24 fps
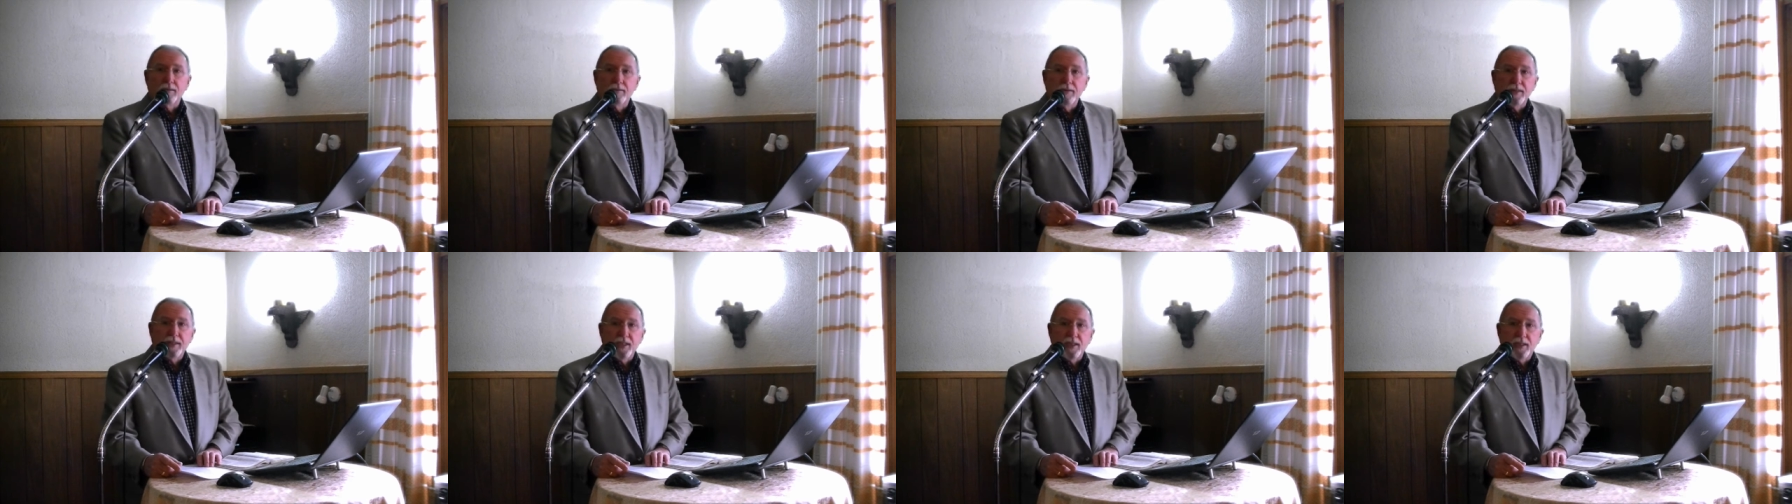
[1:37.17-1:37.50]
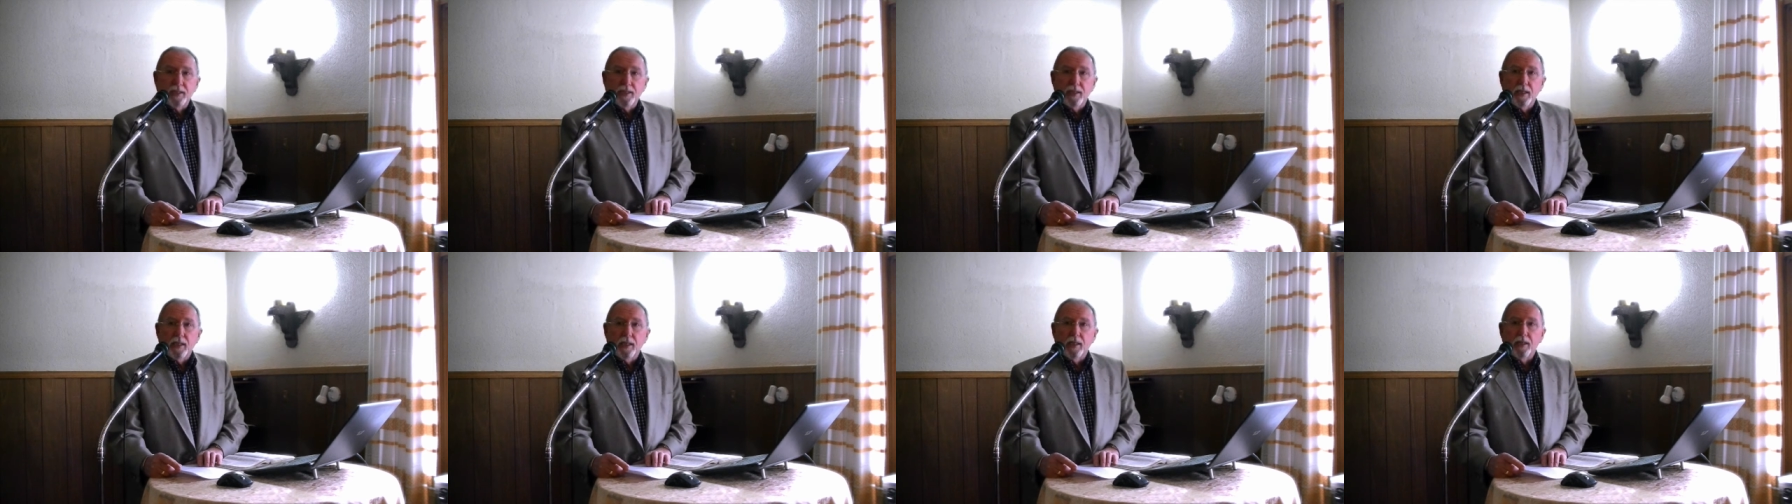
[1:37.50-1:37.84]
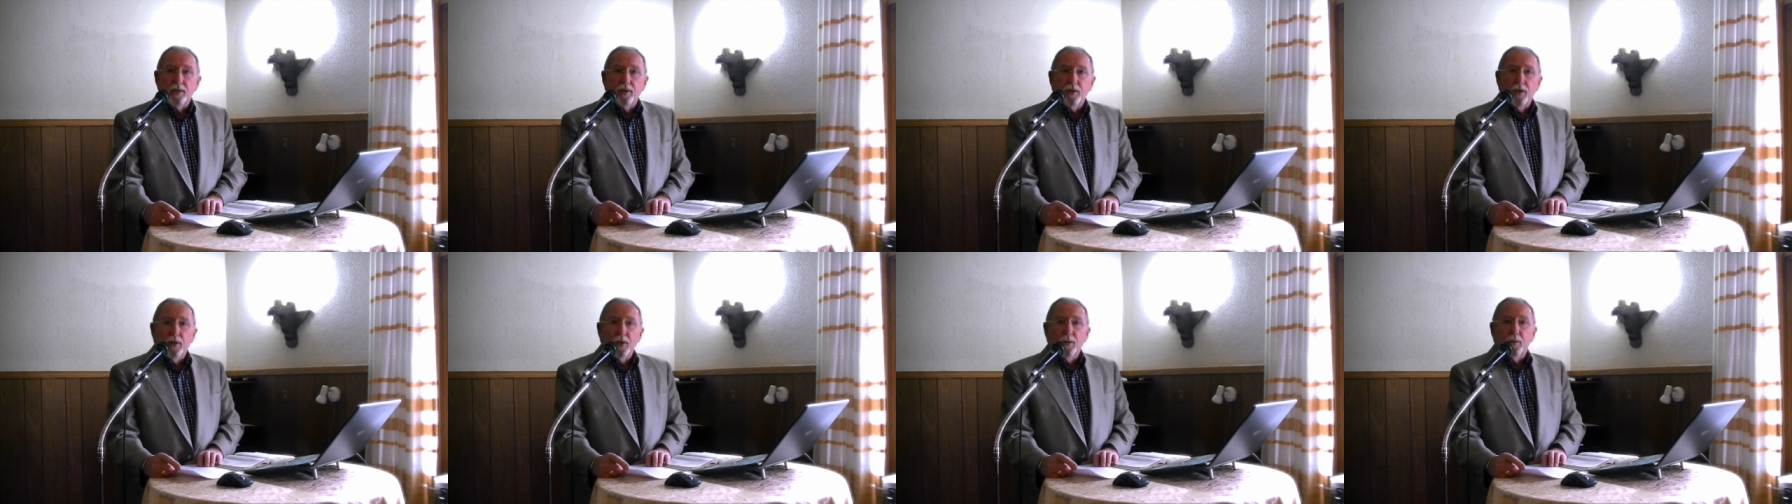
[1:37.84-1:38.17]
we just
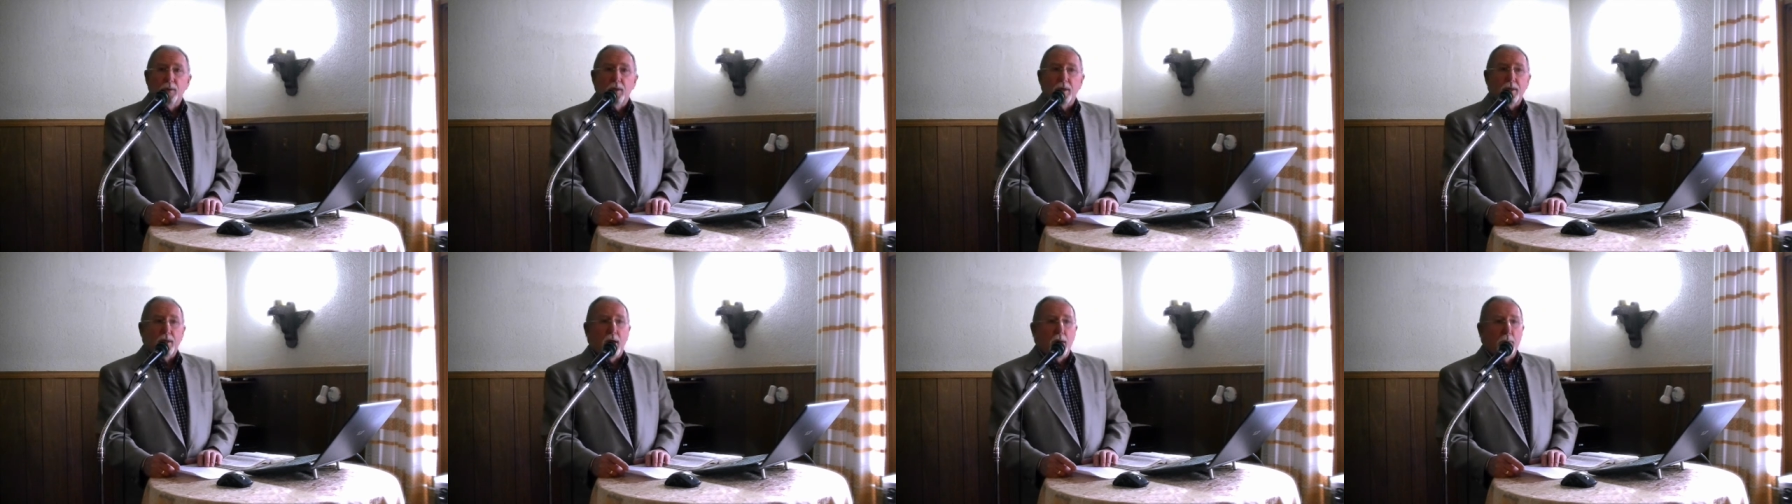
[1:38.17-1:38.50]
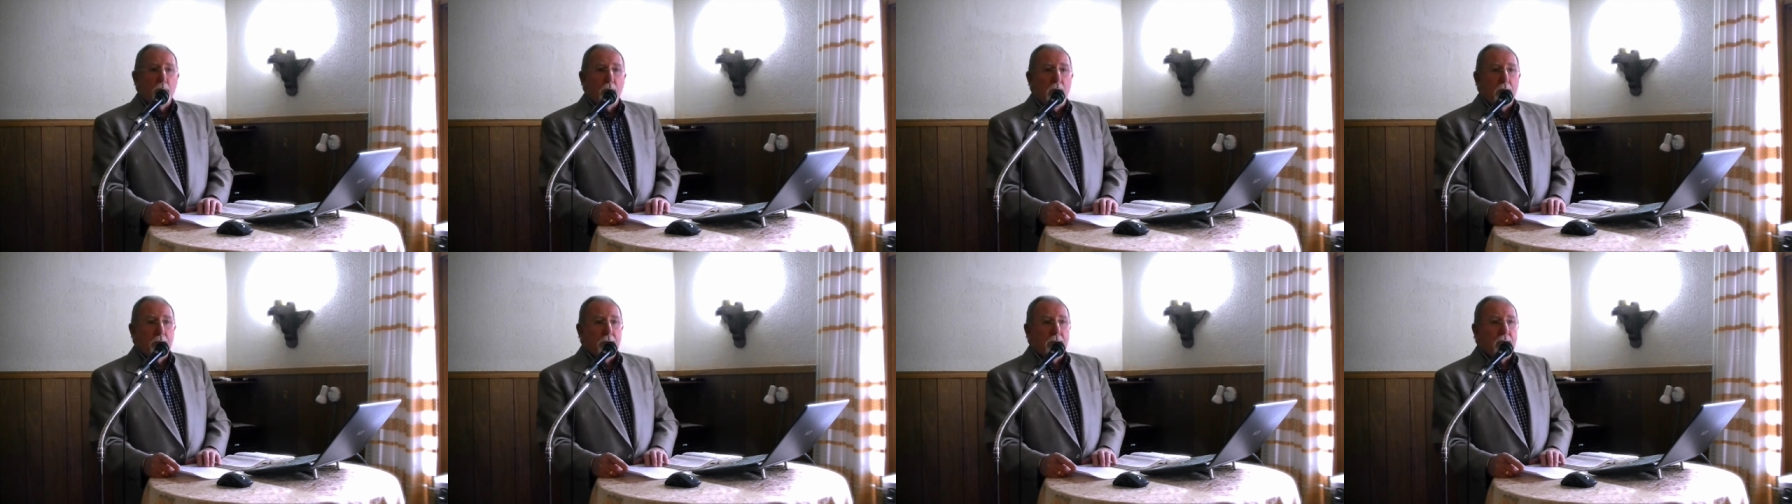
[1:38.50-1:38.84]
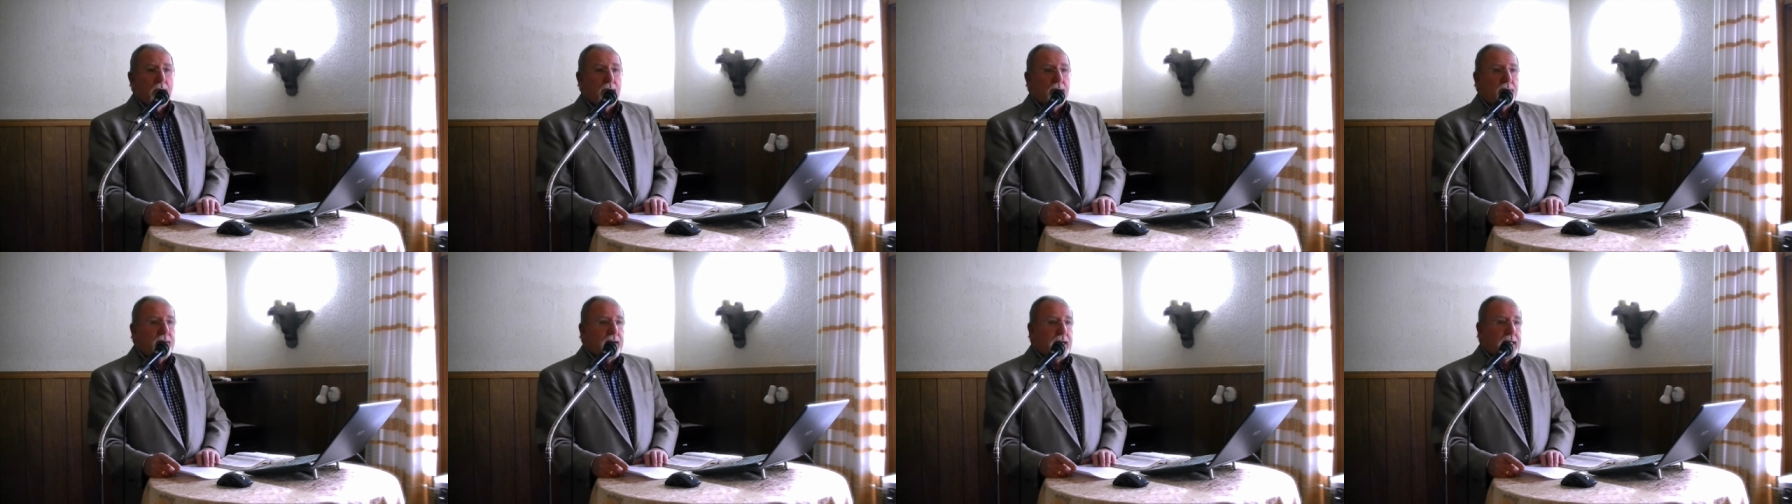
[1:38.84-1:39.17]
didn't do what our mum and
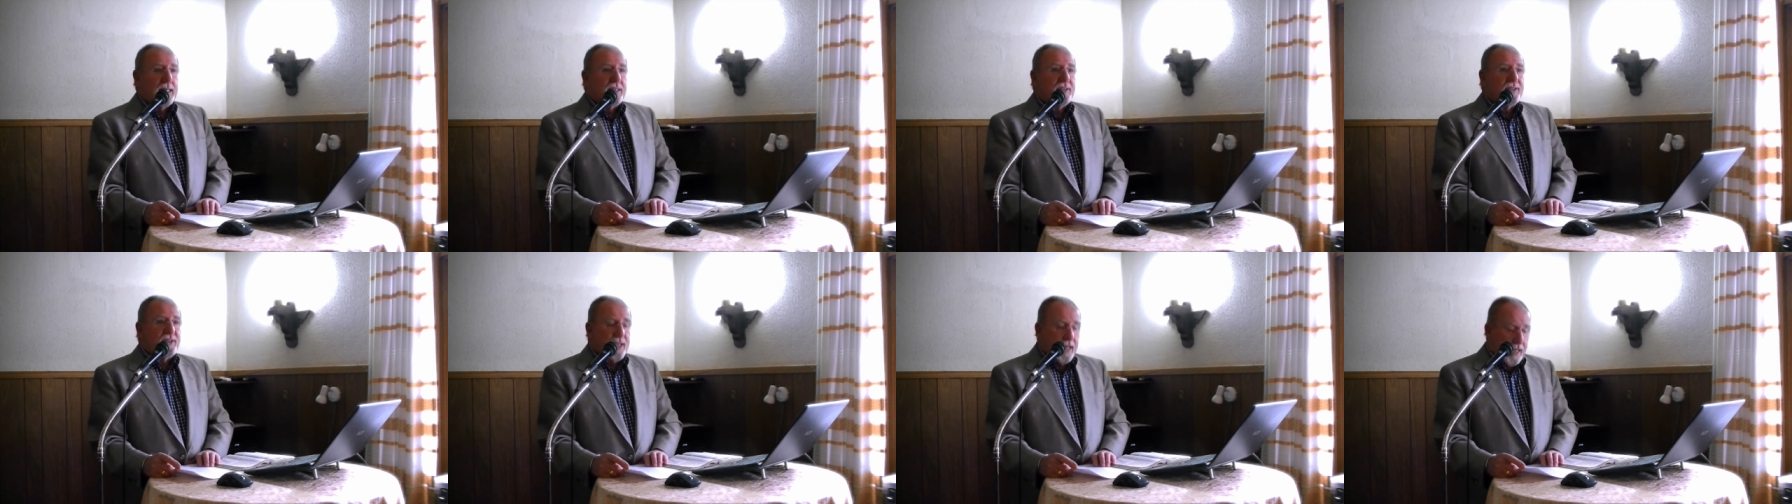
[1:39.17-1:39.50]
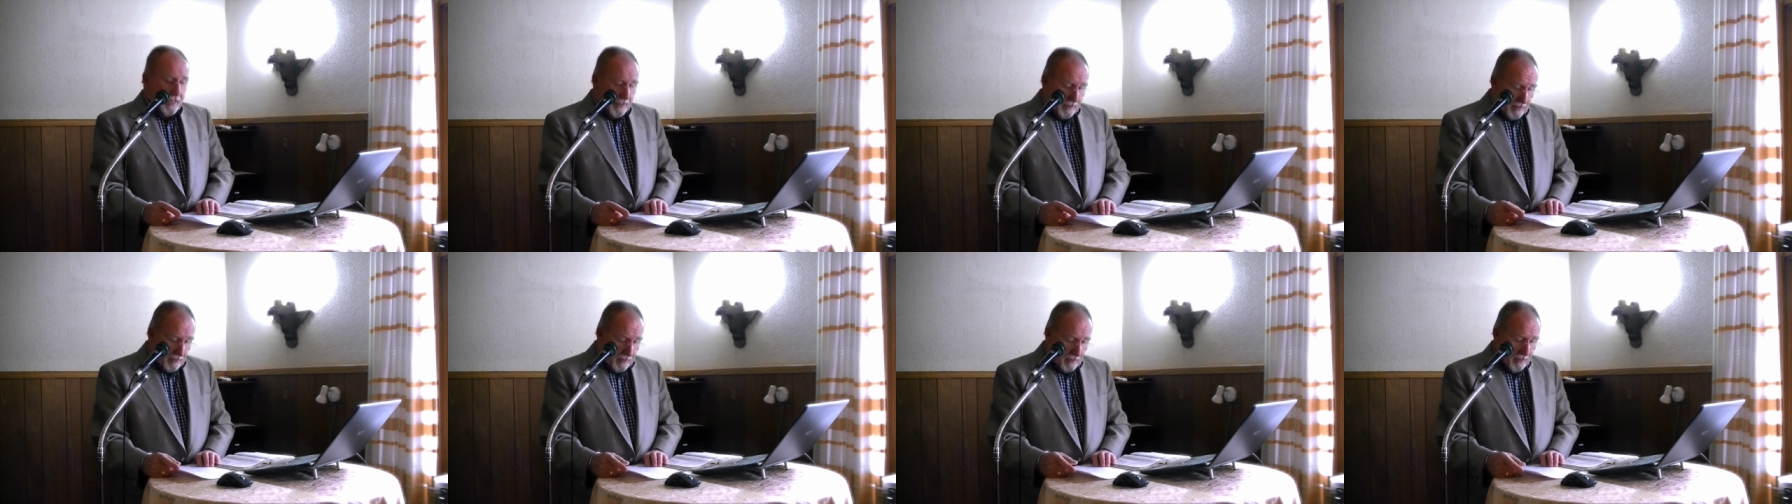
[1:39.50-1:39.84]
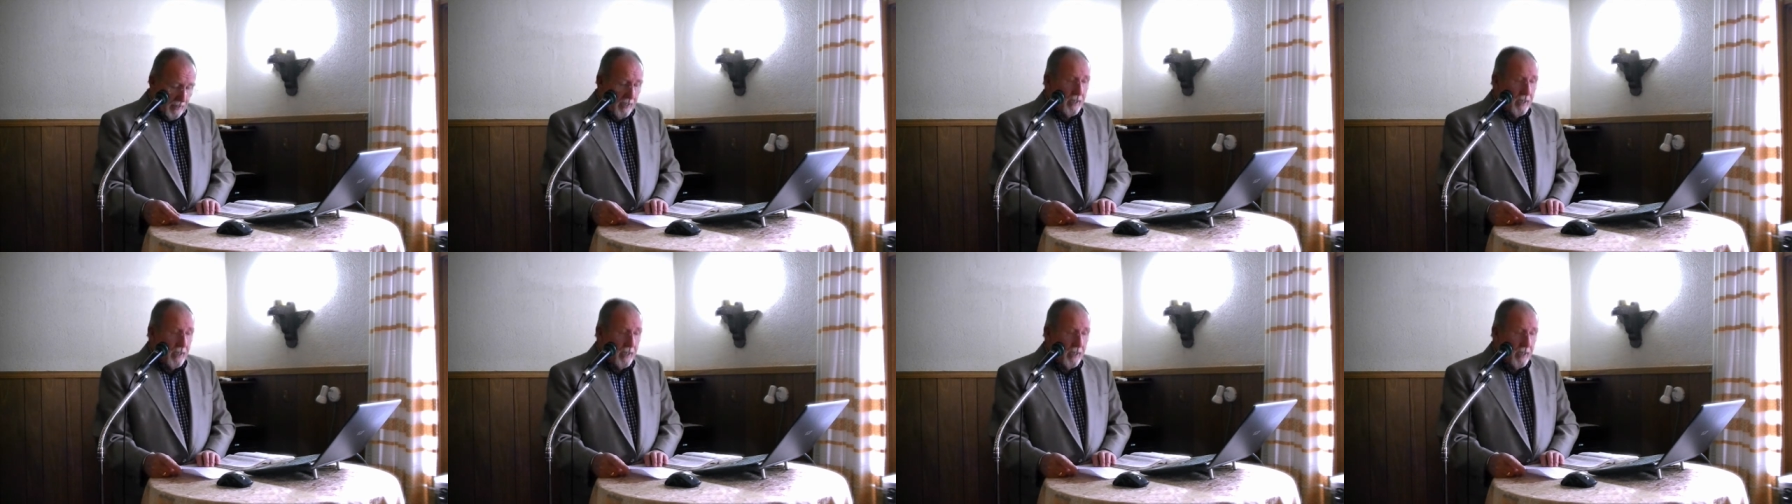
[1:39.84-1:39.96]
our dad said,